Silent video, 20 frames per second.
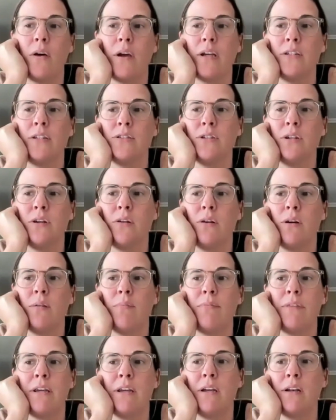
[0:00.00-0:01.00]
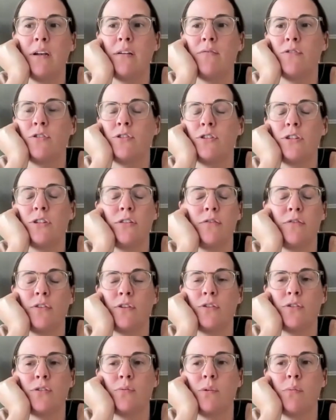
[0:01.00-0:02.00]
Okay, so I'm thinking of just the
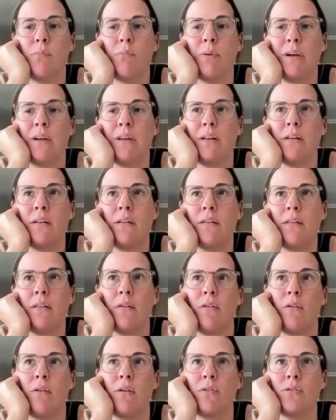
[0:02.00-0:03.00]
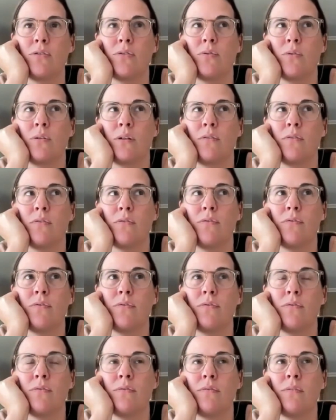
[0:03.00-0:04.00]
first one, but they're all sort of
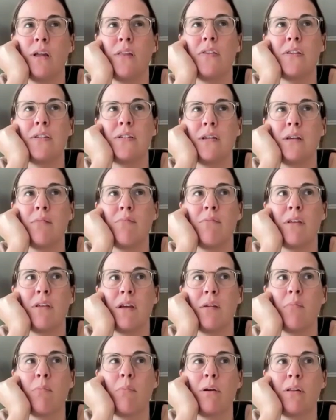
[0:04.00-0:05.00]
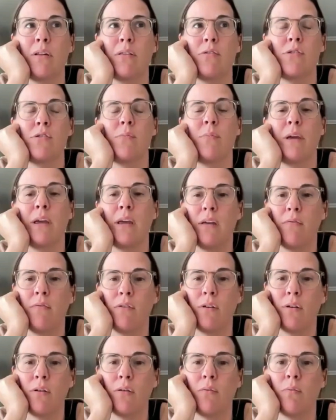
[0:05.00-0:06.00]
not the same thing, but there's a
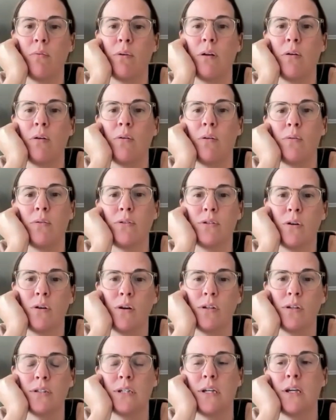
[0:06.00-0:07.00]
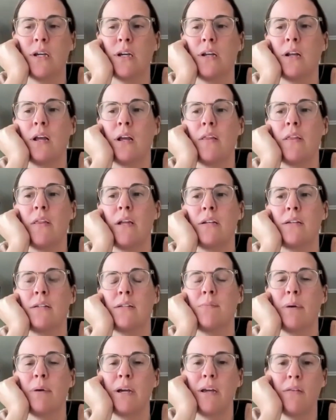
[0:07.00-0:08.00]
behavior, we don't know what's causing it. And then
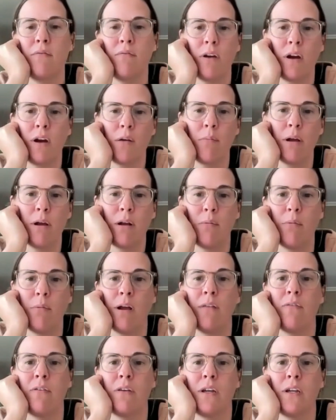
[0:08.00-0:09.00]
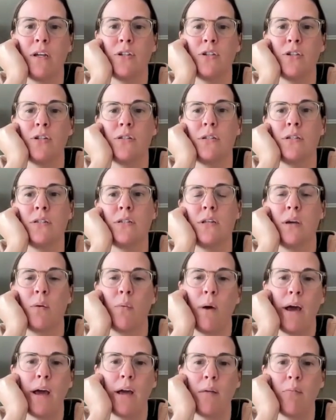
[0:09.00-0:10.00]
despite environmental modifications, it's
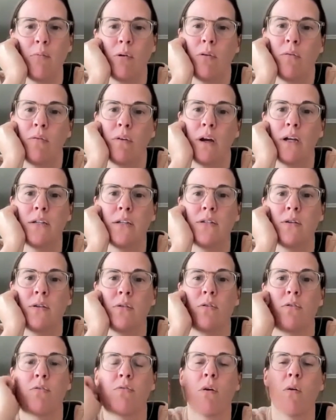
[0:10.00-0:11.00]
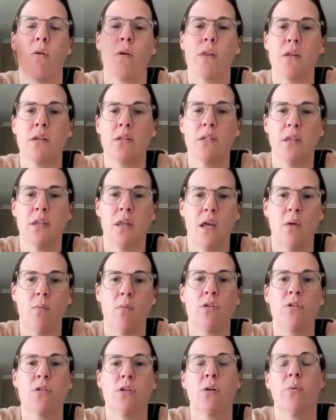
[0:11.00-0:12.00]
like whack a mole, right? So they're throwing this thing,
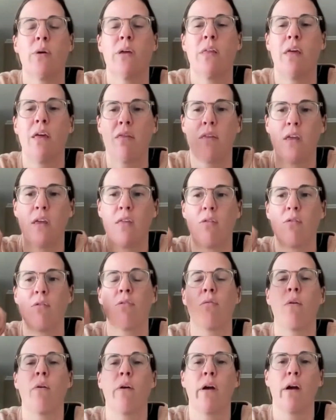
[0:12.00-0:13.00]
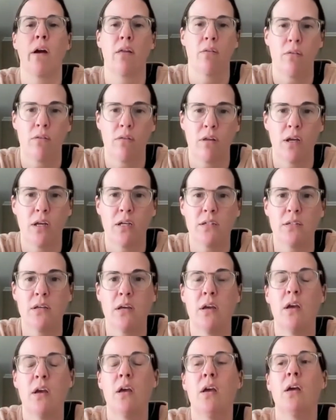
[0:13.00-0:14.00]
we took away that thing, they're throwing other things.
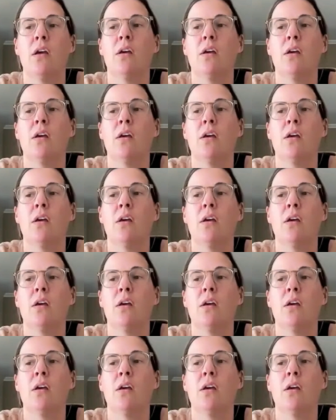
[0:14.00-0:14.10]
